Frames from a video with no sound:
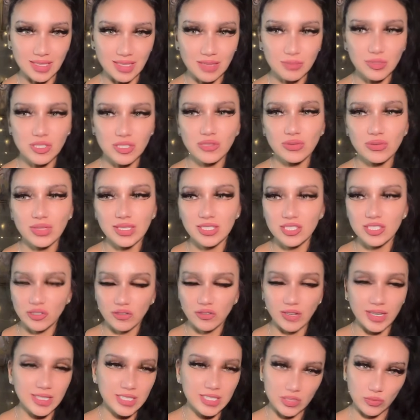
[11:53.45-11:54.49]
I'm too
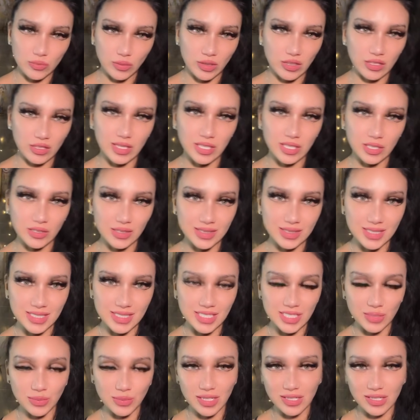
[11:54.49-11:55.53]
integrated with their
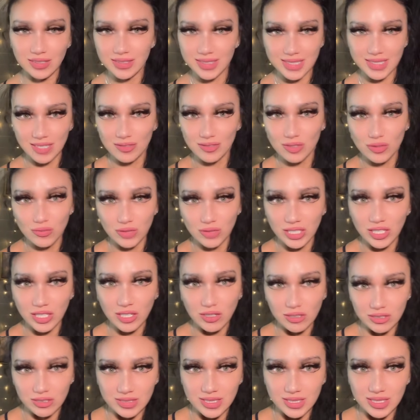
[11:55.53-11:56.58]
ecosystem, and I know it sounds really
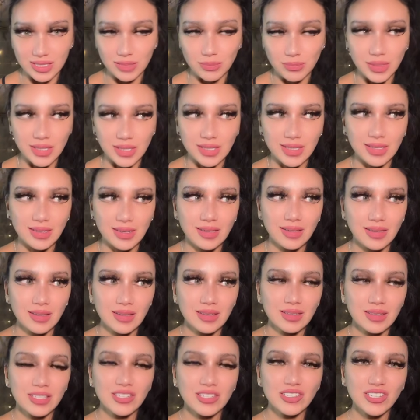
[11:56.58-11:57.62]
culty, but
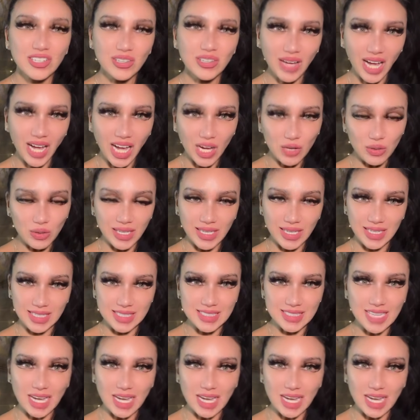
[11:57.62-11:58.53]
you know how it is.